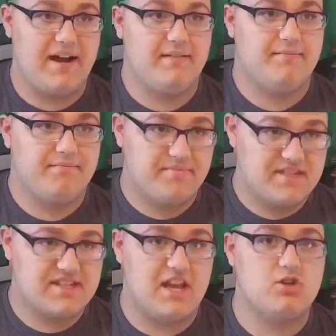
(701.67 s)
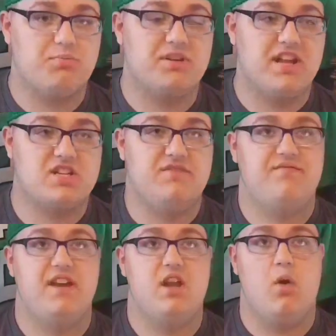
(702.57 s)
My schedule
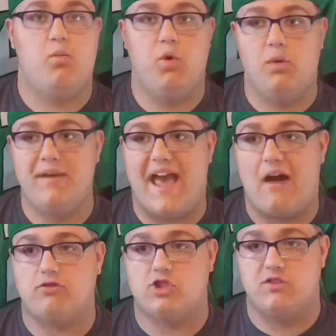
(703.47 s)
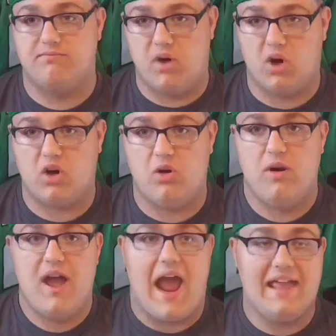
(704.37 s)
prediction video will be out
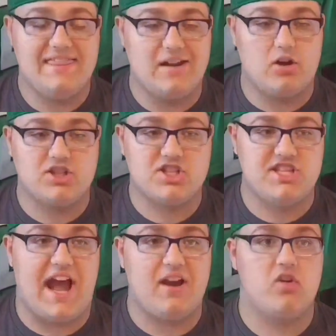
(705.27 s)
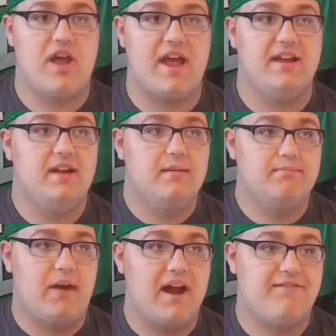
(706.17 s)
tomorrow, and then on Saturday,
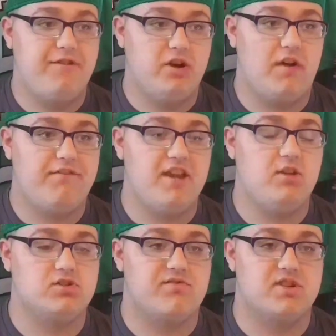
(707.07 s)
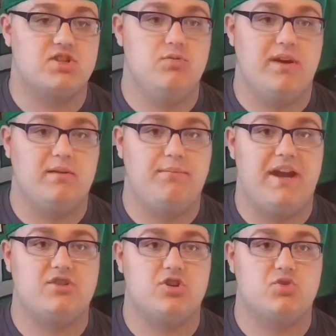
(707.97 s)
my Philadelphia Eagles versus New
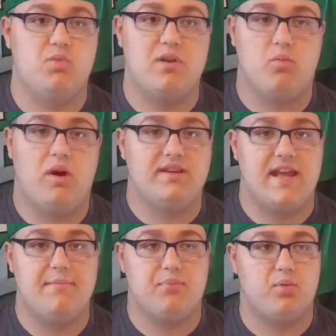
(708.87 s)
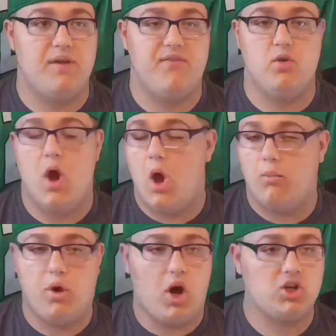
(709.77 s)
England Patriots week one game
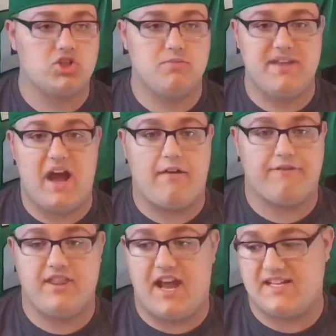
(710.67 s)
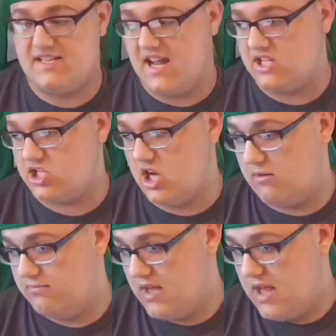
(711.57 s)
preview will also be out for that day,
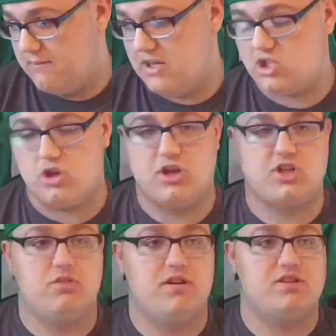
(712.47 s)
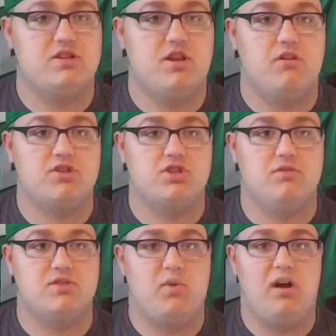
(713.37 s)
so be sure to tune into
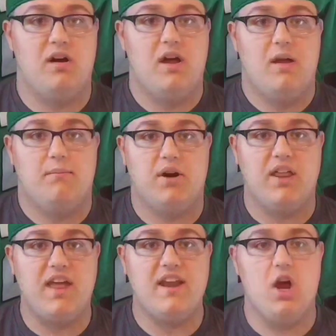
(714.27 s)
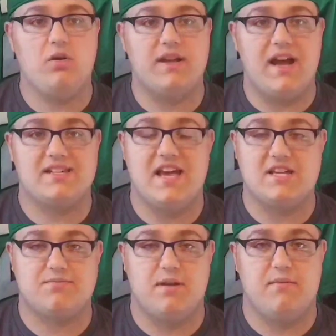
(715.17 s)
those two as well. But on that note,
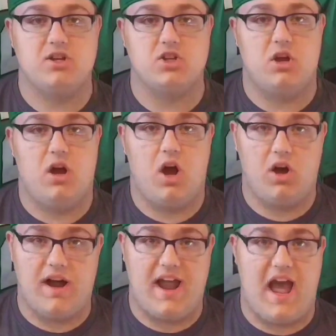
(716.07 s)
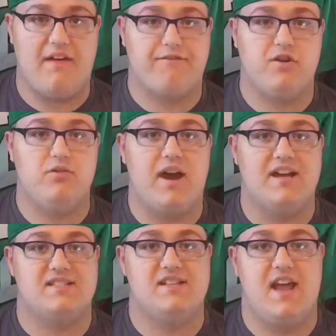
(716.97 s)
guys, that is pretty much all I have for
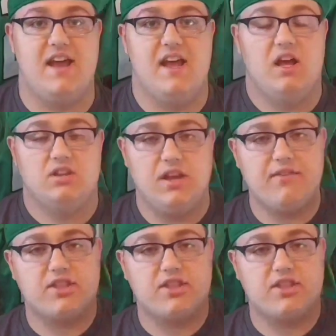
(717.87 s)
you guys today.